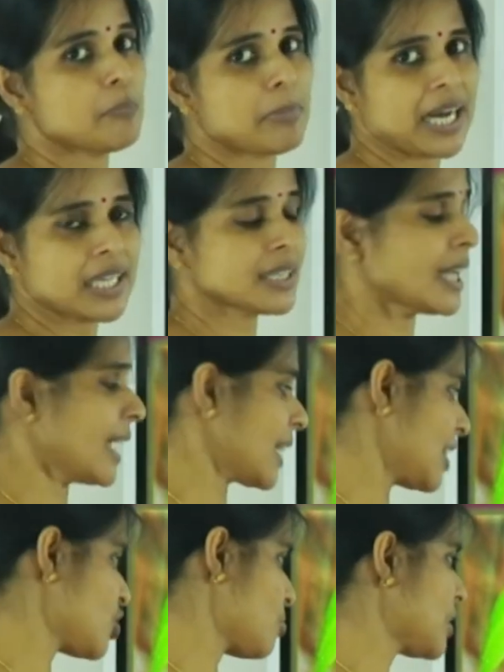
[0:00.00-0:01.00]
by the
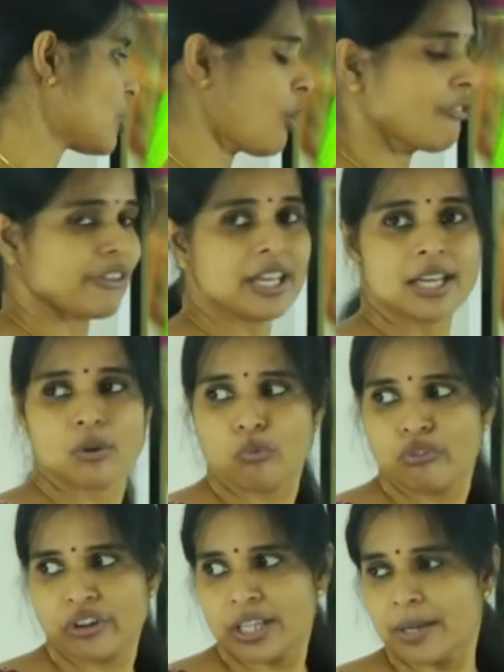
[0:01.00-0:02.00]
arrangement of a
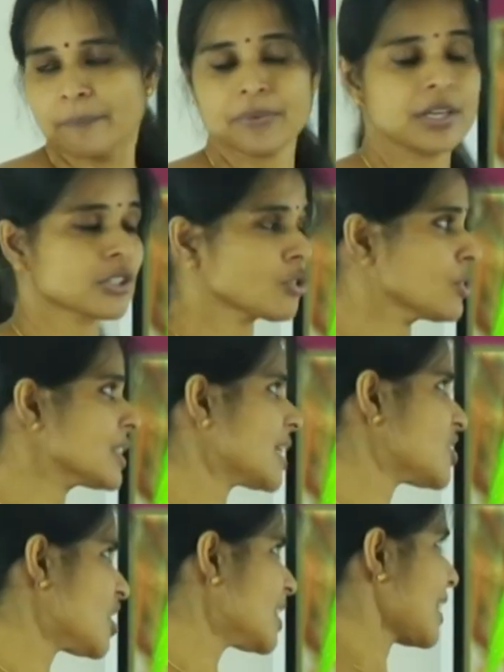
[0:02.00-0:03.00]
whorl. So, such an